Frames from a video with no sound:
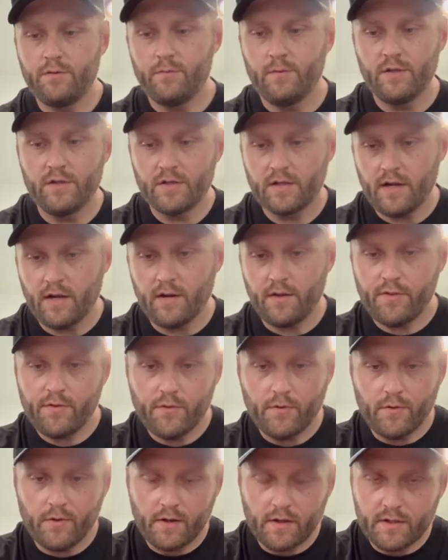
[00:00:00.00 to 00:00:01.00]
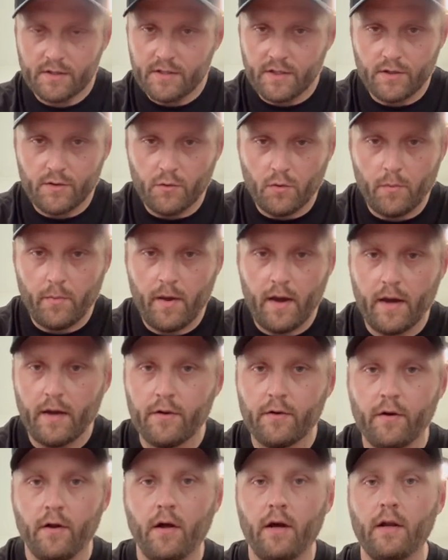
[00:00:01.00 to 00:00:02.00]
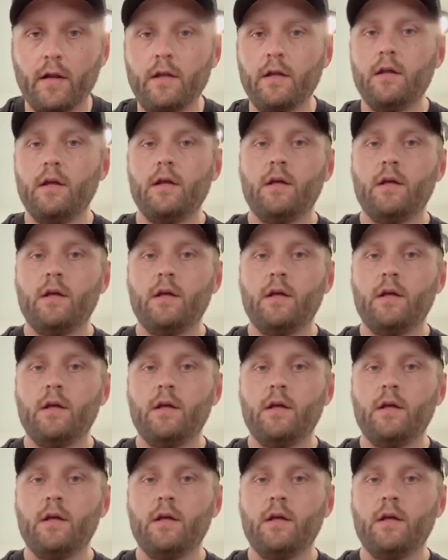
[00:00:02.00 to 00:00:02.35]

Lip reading: We just kind of threw a continual pattern on it